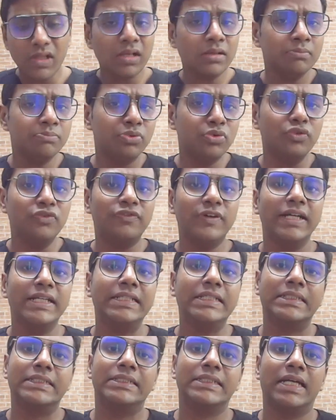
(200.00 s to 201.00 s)

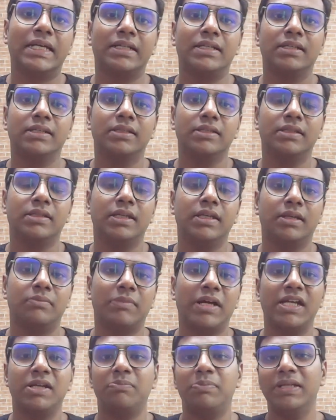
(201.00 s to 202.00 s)
profile, that there
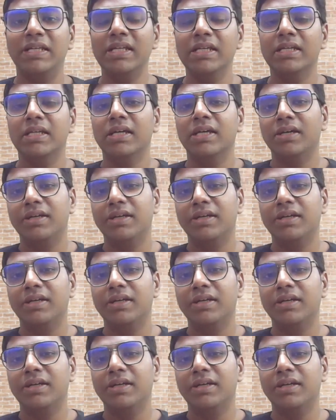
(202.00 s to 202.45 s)
might be